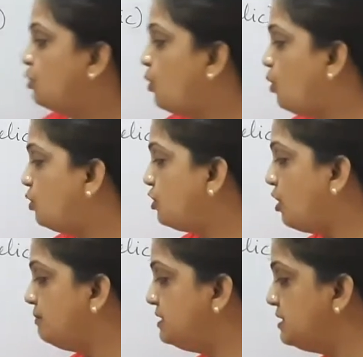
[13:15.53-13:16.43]

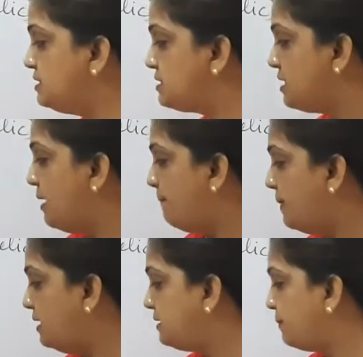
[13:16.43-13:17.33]
codominance,
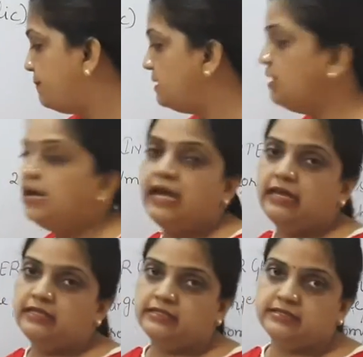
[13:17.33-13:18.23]
multiple
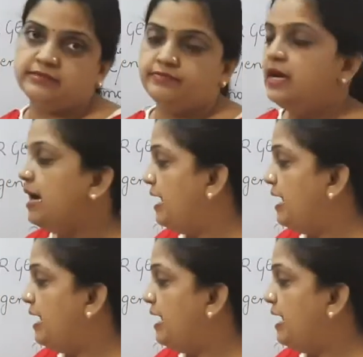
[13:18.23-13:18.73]
allelism.